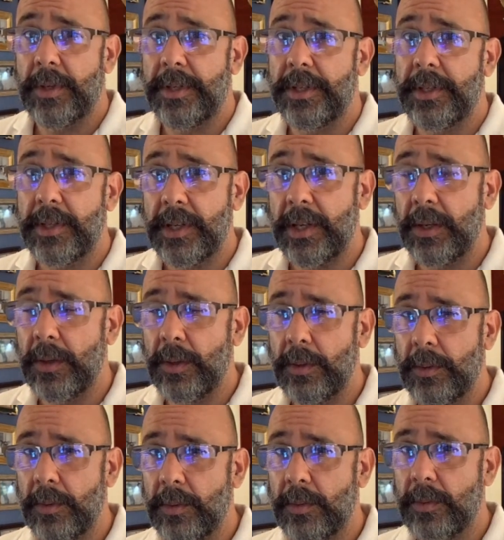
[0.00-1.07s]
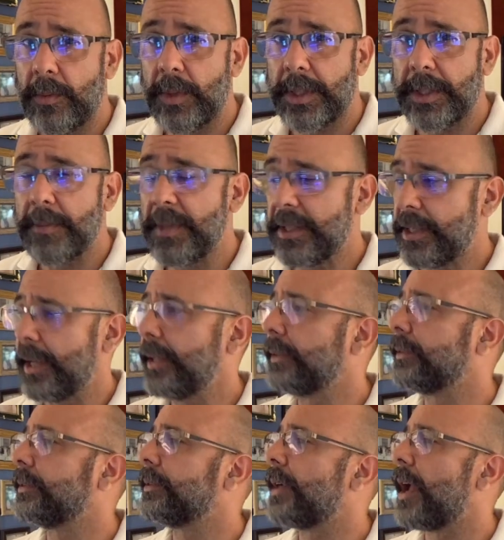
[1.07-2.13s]
going to see what's missing.
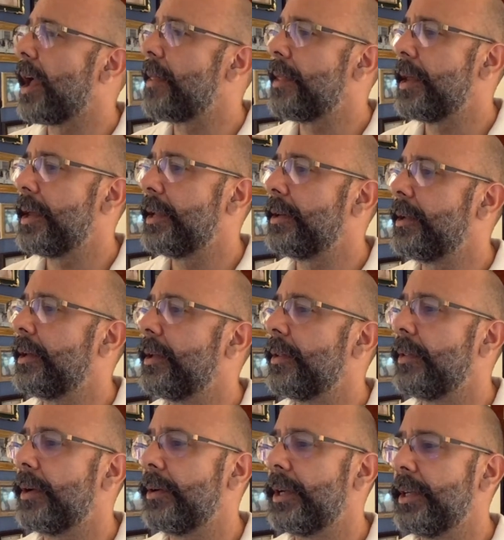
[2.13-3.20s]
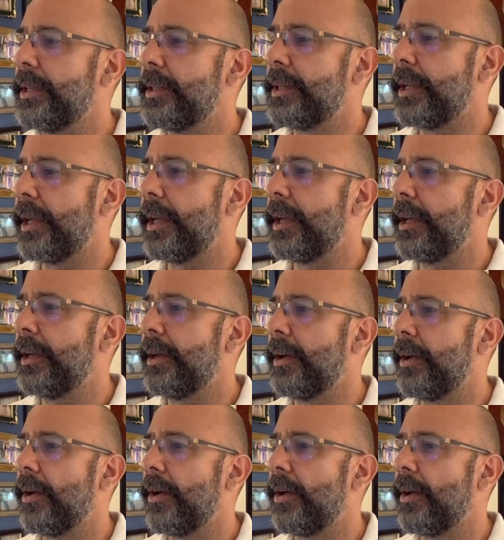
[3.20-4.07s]
And then there is a,